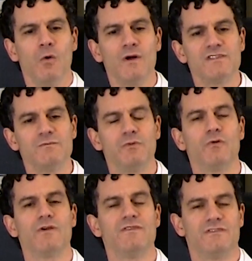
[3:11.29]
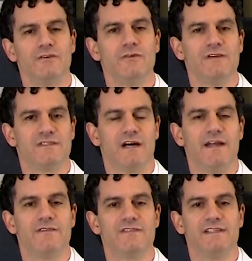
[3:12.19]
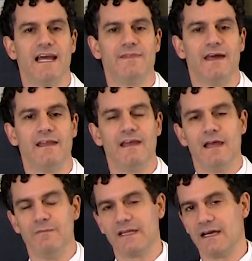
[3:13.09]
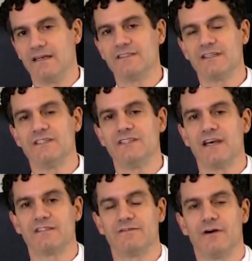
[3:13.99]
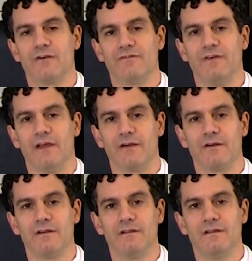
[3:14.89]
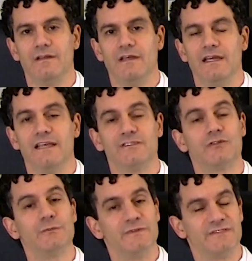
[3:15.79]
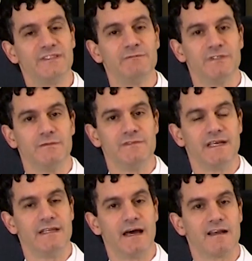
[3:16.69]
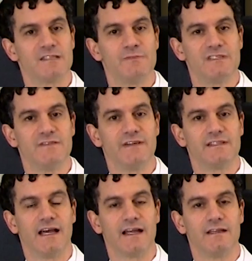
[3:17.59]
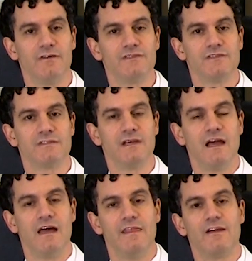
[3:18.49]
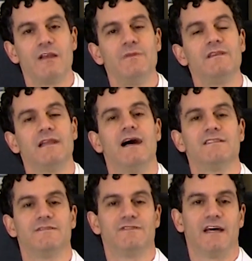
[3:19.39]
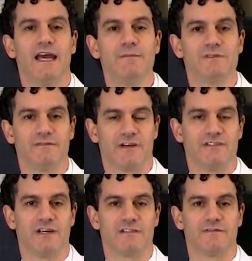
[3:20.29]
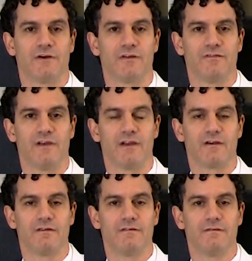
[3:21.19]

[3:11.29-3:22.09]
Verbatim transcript: What's important too is to understand that because congestive heart failure is a group of symptoms and not a specific diagnosis, there can be lots of types of congestive heart failure.